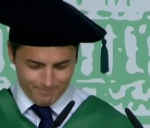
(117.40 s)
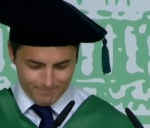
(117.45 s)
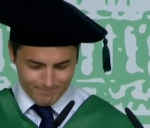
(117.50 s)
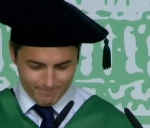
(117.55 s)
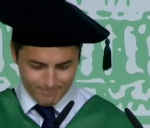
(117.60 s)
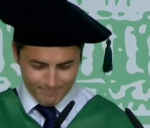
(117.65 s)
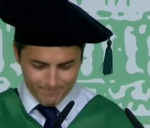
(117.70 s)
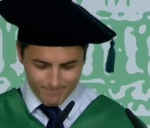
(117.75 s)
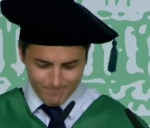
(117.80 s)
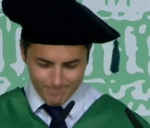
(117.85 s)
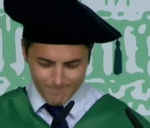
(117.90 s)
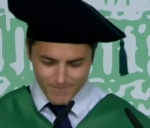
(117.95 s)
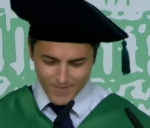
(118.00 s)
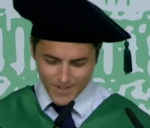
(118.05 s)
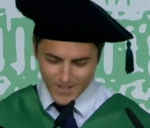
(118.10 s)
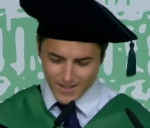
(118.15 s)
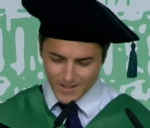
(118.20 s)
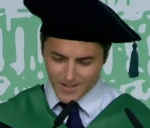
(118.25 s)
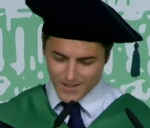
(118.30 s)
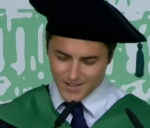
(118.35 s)

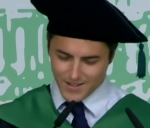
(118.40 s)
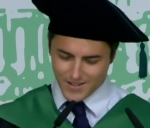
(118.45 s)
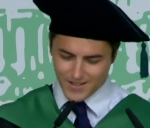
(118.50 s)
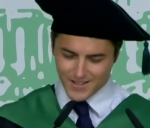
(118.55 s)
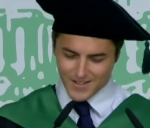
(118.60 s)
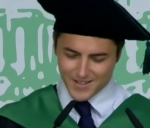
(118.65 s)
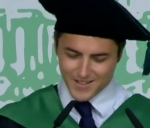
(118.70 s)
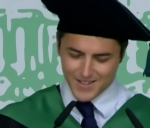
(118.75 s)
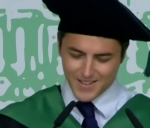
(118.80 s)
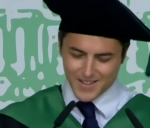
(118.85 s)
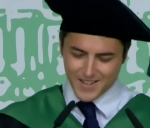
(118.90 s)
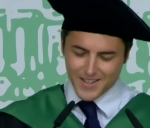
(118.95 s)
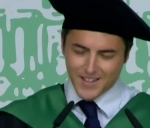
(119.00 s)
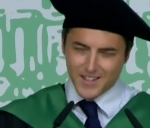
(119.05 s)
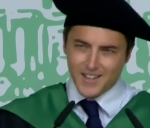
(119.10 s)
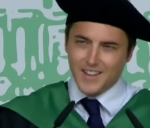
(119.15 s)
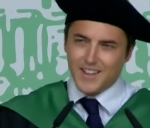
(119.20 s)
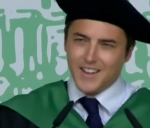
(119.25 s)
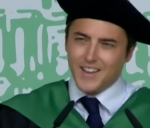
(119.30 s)
Nobody speaks.